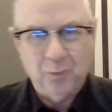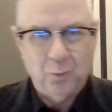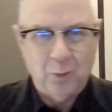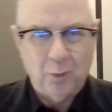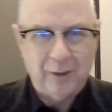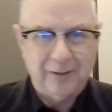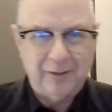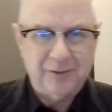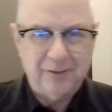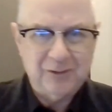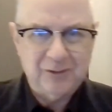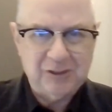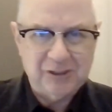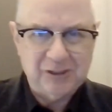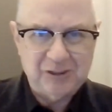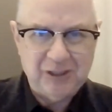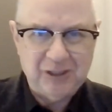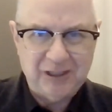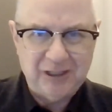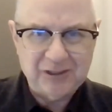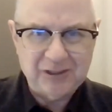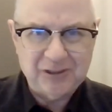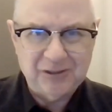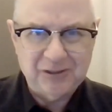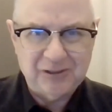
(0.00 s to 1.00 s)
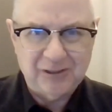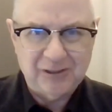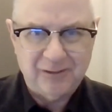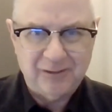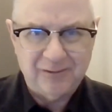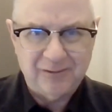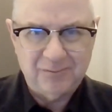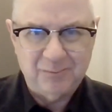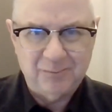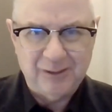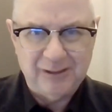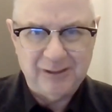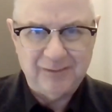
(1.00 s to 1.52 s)
One of the suggestions that
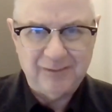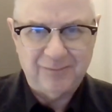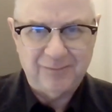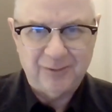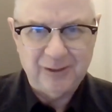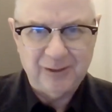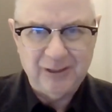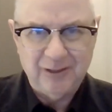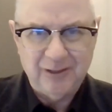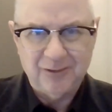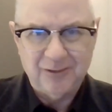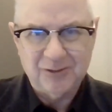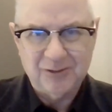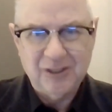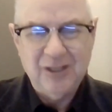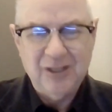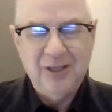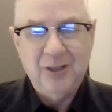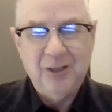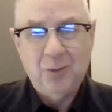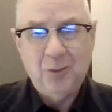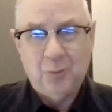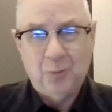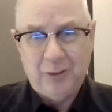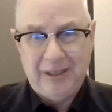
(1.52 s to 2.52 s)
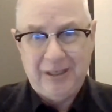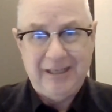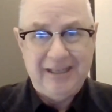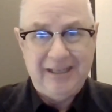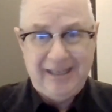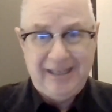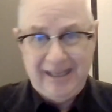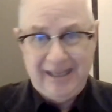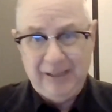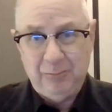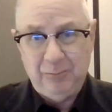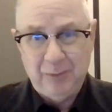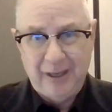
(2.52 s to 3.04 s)
has been in for years, we need to
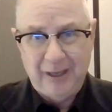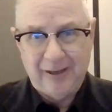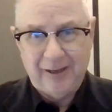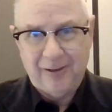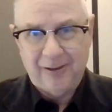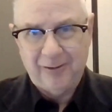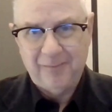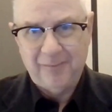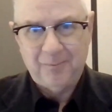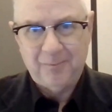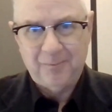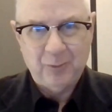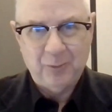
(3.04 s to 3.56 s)
eat better.